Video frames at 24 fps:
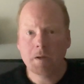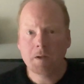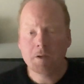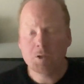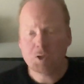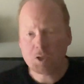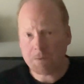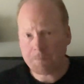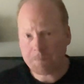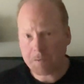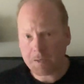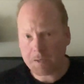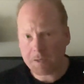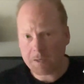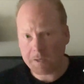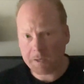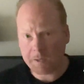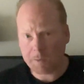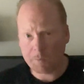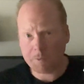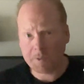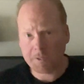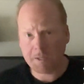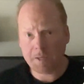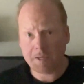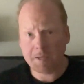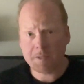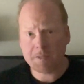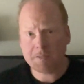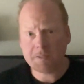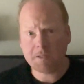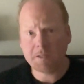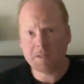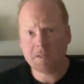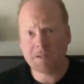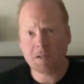Jeff Keenan here with the
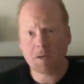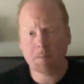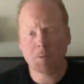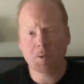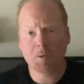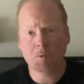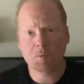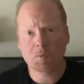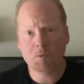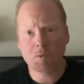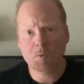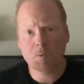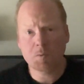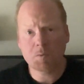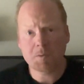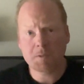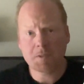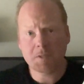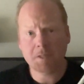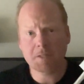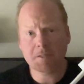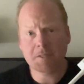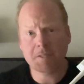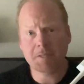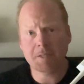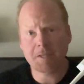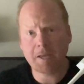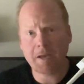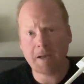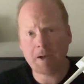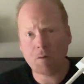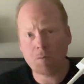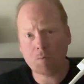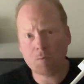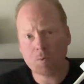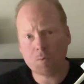ECW260
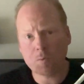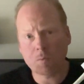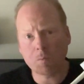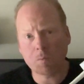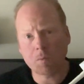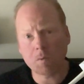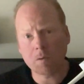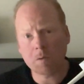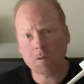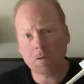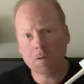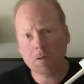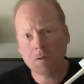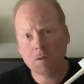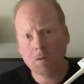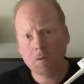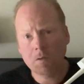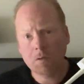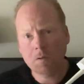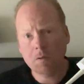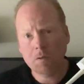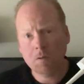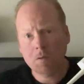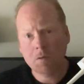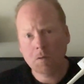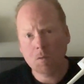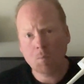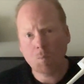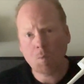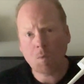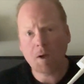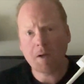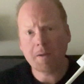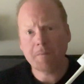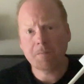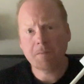outdoor
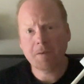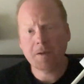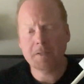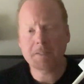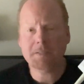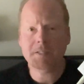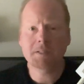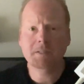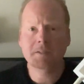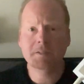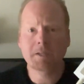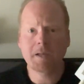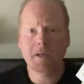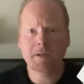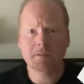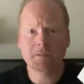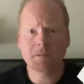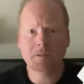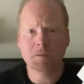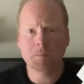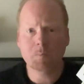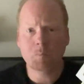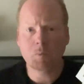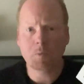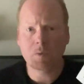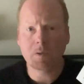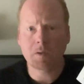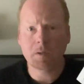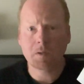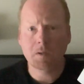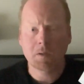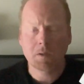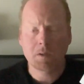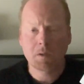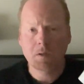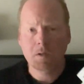Wi-Fi 6 access point.
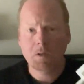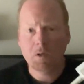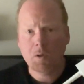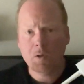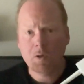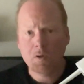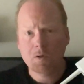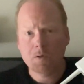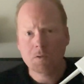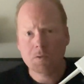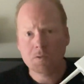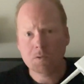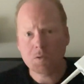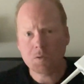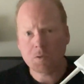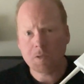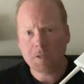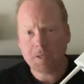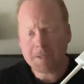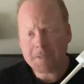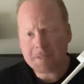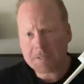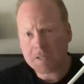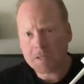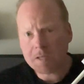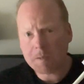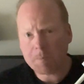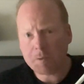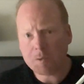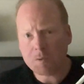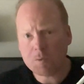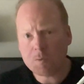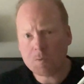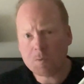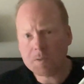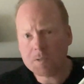So the
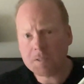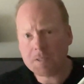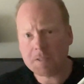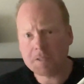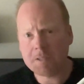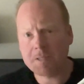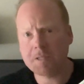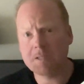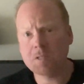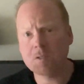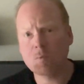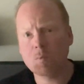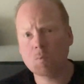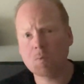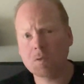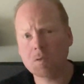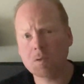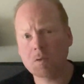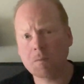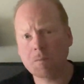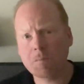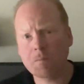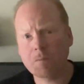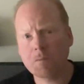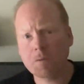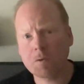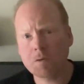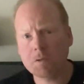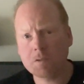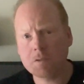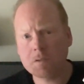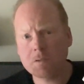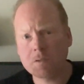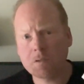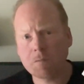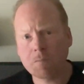ECW260 is one of the
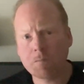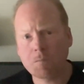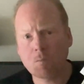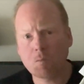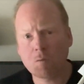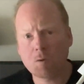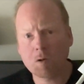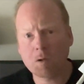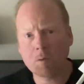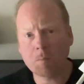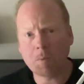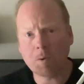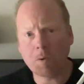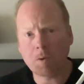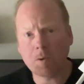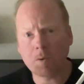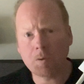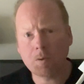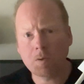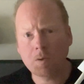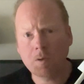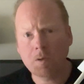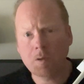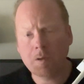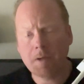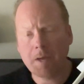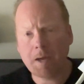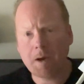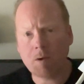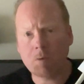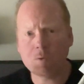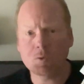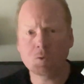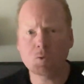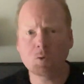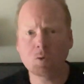first affordable
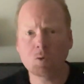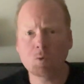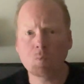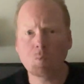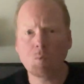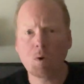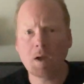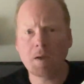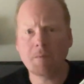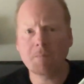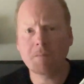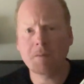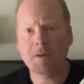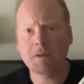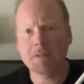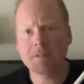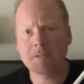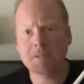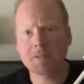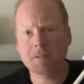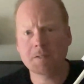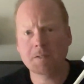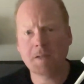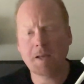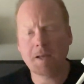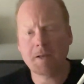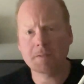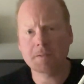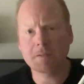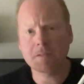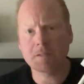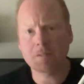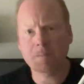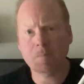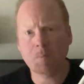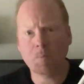outdoor Wi-Fi 6
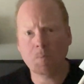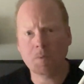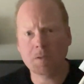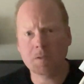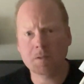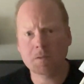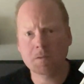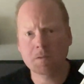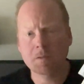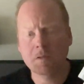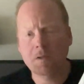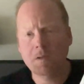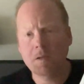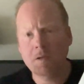access points.